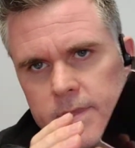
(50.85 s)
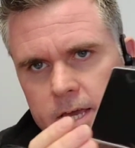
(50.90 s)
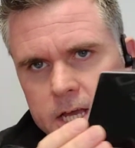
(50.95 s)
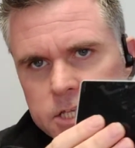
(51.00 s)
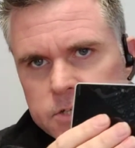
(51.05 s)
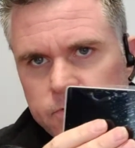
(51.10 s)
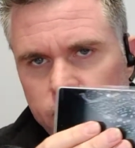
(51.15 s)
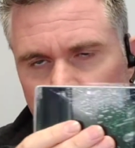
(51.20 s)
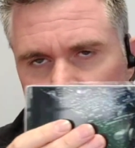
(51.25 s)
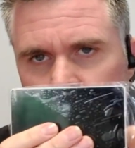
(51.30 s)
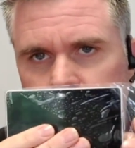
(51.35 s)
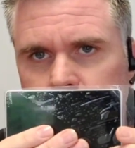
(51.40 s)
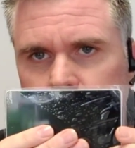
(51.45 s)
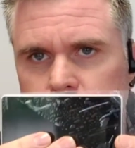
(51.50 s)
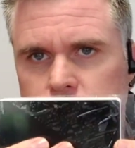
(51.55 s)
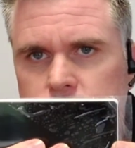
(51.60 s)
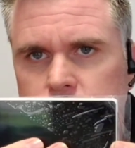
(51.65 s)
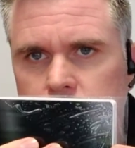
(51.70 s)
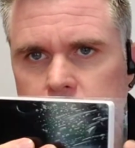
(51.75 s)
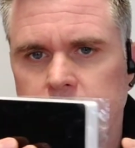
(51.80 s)
It's fully
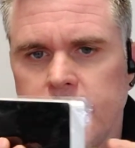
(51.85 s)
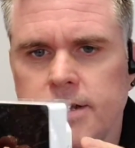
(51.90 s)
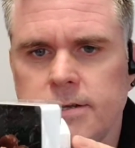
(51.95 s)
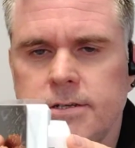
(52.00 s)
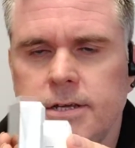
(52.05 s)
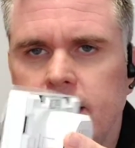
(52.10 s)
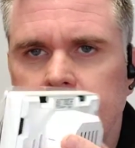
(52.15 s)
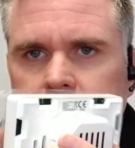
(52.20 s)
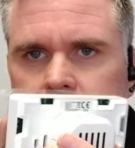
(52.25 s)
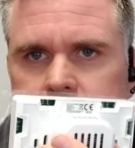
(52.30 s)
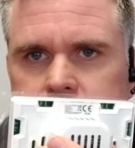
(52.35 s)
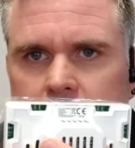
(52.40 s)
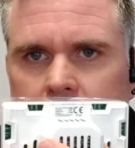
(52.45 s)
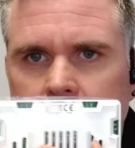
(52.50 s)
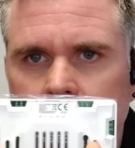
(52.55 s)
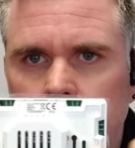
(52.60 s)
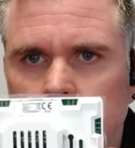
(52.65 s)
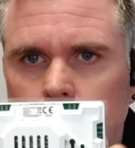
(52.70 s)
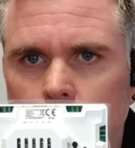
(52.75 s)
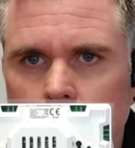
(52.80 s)
touchscreened, it's
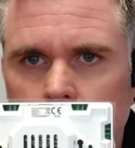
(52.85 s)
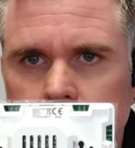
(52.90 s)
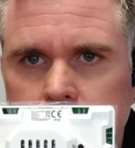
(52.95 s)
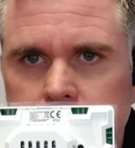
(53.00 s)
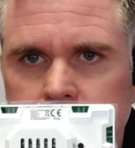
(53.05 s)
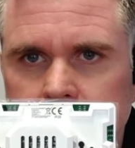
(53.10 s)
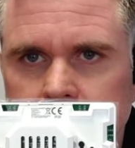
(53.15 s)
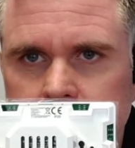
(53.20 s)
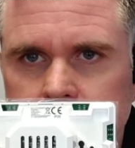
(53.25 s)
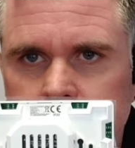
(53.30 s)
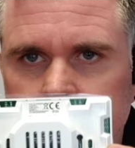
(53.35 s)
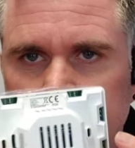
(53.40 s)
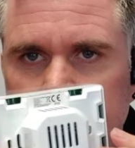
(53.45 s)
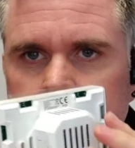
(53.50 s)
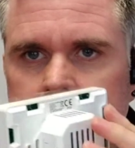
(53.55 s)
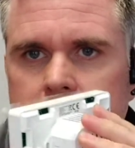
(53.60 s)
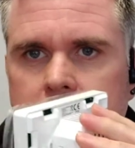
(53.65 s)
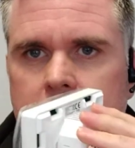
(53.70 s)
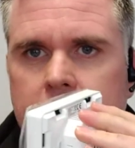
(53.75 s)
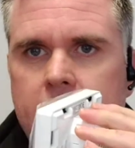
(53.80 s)
hardwired in,
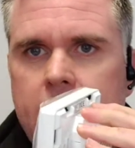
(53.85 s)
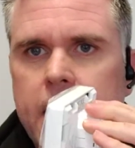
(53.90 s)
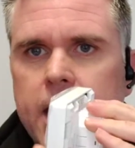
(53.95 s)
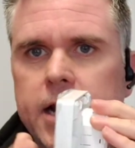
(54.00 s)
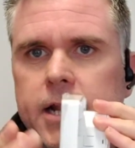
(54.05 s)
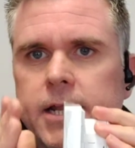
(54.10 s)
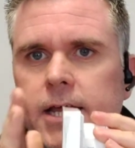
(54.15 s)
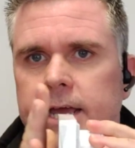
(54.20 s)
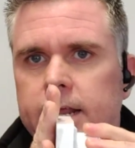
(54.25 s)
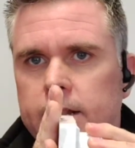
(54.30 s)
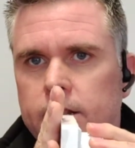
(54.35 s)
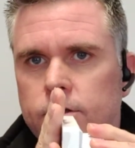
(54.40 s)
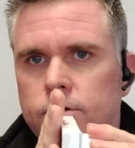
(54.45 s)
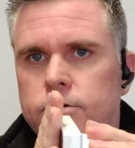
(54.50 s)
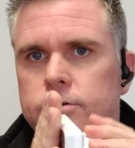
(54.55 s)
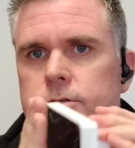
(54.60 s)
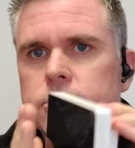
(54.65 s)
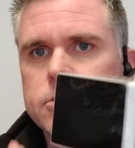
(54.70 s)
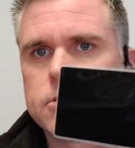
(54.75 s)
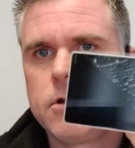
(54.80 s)
and it
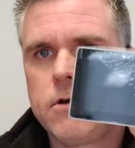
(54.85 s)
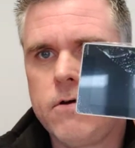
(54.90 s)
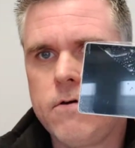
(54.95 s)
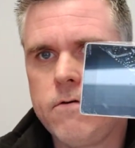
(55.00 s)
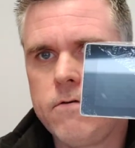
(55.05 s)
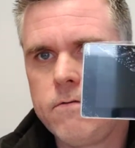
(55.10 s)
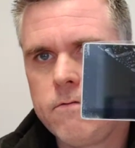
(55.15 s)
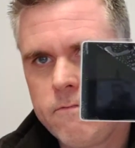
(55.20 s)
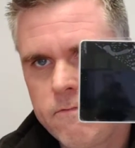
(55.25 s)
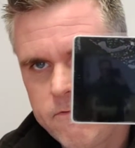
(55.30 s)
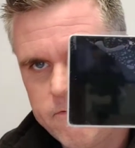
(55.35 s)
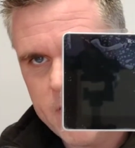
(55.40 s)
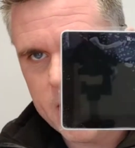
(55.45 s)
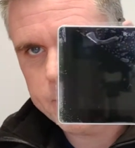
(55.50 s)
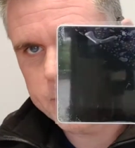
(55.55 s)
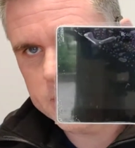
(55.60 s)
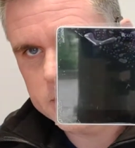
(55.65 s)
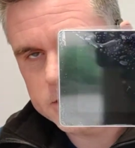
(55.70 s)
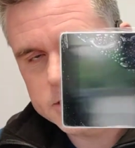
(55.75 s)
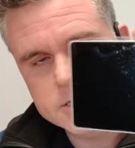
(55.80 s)
looks
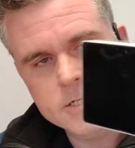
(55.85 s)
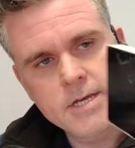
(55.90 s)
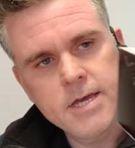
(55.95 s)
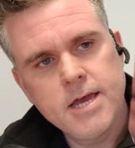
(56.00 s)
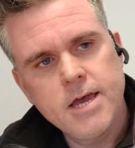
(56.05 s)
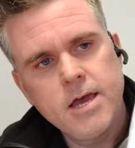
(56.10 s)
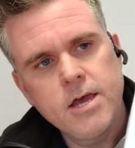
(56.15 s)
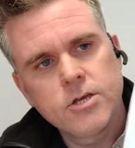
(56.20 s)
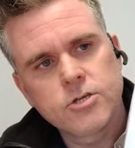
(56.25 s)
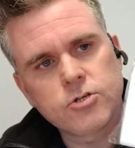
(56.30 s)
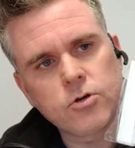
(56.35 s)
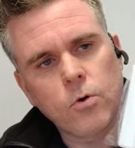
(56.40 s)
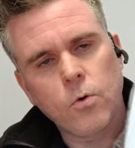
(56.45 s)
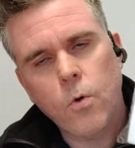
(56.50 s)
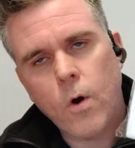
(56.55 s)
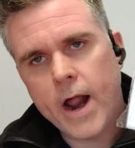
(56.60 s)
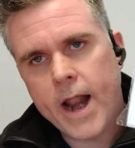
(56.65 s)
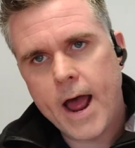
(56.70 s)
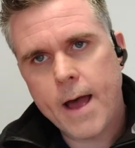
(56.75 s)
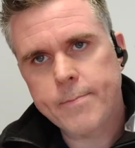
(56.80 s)
fabulous. So
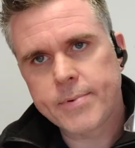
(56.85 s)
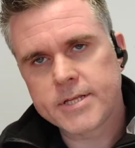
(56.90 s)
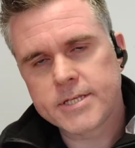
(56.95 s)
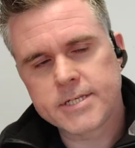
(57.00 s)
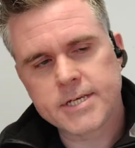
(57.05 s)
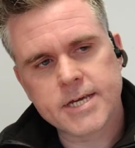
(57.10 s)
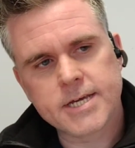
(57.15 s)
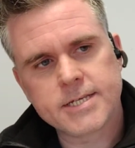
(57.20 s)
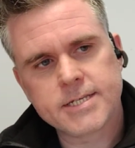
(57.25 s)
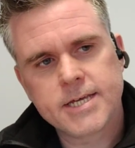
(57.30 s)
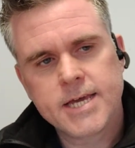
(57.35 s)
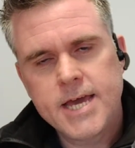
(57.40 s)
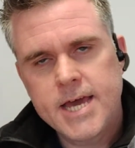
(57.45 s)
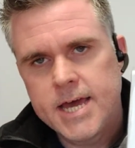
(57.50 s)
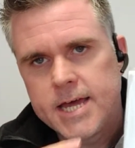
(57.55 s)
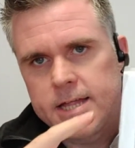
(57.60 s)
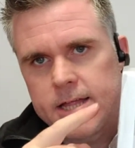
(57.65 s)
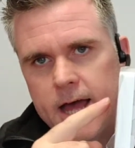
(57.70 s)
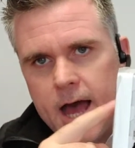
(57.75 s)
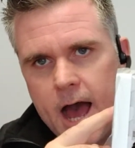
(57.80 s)
what happens is,
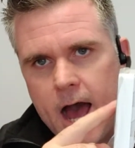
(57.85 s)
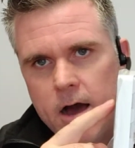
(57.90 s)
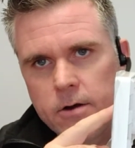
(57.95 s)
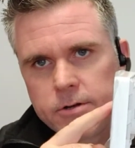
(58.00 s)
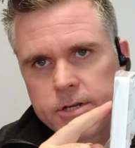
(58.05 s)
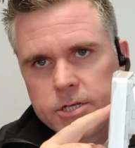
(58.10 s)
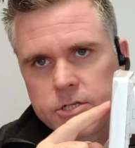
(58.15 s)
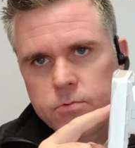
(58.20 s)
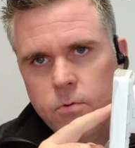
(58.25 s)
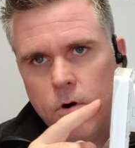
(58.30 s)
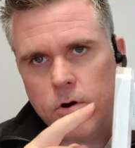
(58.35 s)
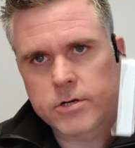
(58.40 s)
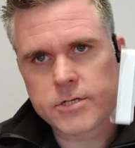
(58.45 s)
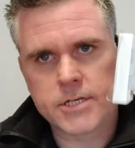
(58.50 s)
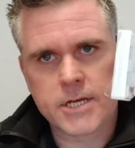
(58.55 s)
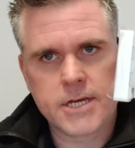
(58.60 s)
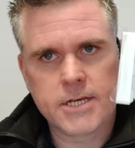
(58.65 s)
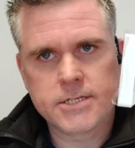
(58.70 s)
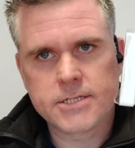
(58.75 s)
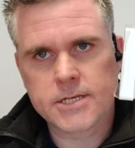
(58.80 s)
how this works
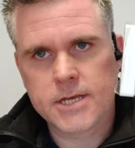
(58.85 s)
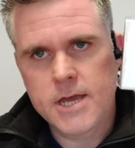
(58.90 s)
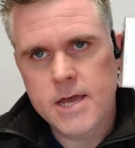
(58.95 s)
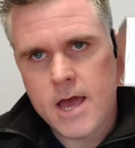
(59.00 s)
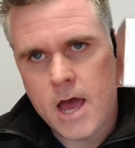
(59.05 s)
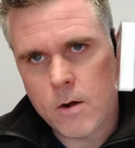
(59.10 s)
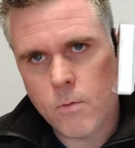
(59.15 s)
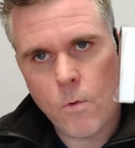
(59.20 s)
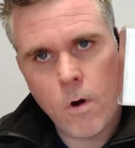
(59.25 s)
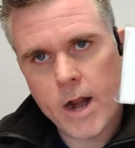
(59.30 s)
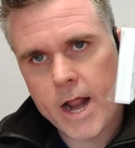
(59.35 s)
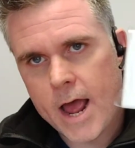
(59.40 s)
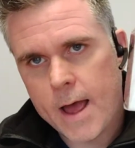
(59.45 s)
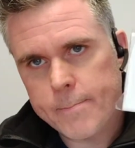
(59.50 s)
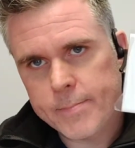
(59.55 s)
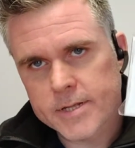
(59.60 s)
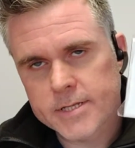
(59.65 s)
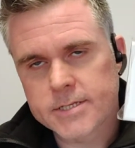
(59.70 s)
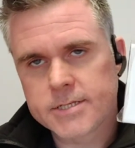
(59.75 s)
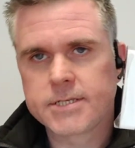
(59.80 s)
is, and what
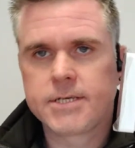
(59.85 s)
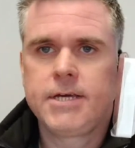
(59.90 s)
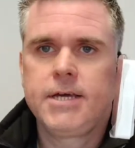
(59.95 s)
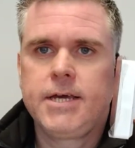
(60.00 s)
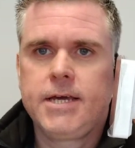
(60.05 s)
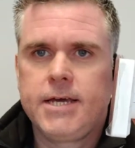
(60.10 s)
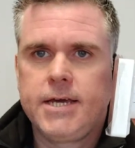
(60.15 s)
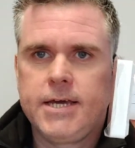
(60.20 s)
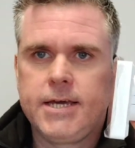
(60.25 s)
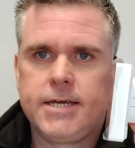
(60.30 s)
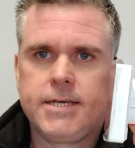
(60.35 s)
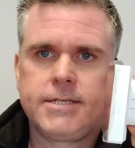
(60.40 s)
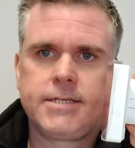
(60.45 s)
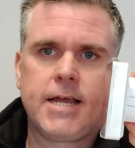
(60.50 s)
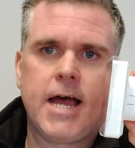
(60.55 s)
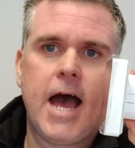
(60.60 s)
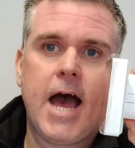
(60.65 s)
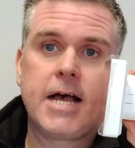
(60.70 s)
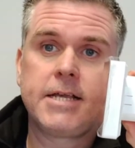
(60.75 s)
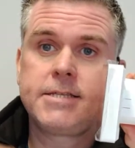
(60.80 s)
happens
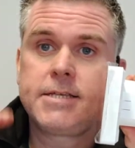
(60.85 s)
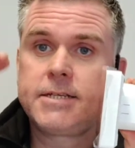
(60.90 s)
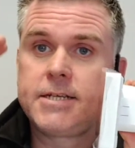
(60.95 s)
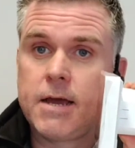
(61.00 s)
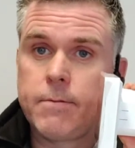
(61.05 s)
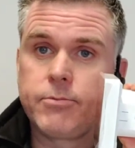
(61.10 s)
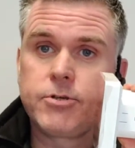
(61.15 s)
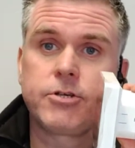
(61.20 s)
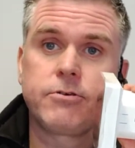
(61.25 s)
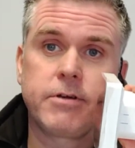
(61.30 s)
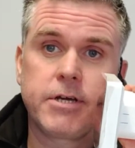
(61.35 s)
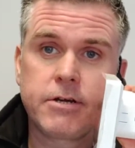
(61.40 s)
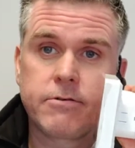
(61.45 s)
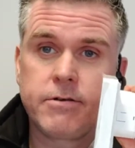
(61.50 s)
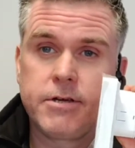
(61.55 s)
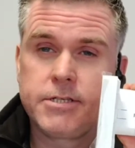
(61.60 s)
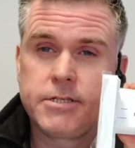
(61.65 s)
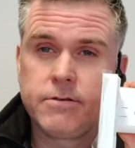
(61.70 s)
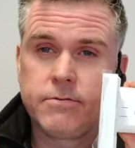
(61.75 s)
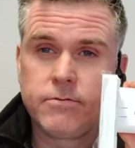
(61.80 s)
is as the temperature
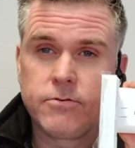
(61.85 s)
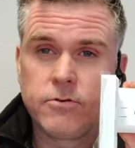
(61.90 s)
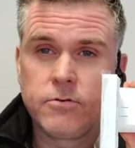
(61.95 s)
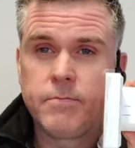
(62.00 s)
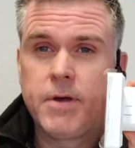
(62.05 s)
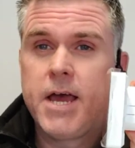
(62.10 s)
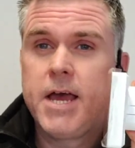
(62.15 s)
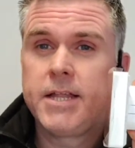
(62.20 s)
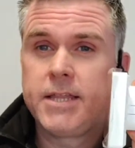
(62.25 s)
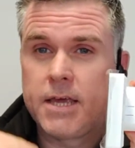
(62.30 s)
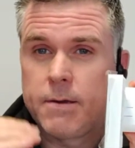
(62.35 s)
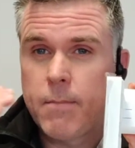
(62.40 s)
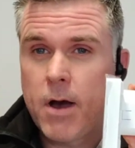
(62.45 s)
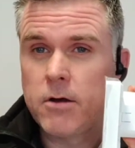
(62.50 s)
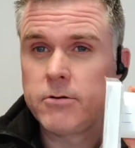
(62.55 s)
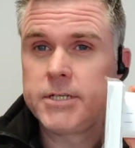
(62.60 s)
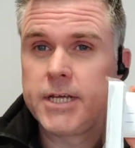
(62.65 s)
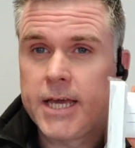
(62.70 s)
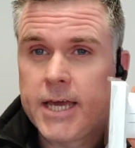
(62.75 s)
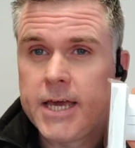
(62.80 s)
increases in the room, the
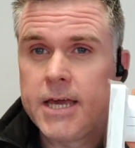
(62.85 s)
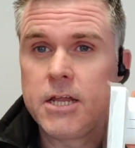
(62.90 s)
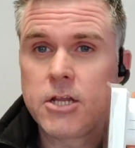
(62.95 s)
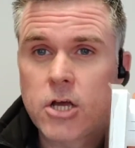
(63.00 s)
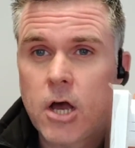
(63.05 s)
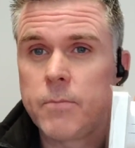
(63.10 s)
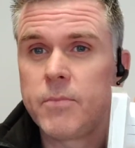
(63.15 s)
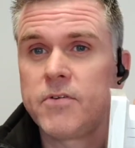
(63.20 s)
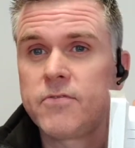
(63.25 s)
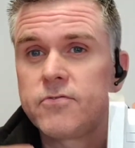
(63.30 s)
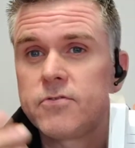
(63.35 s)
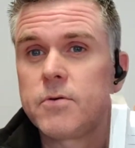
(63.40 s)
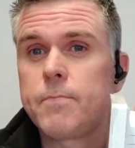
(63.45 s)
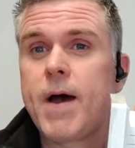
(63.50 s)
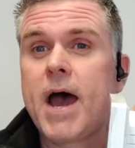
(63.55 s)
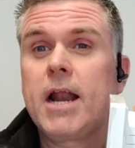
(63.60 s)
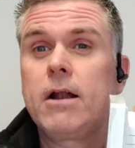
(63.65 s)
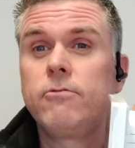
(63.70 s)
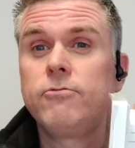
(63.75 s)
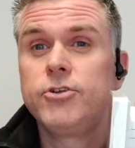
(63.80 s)
amount of heat coming from the
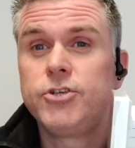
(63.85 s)
panel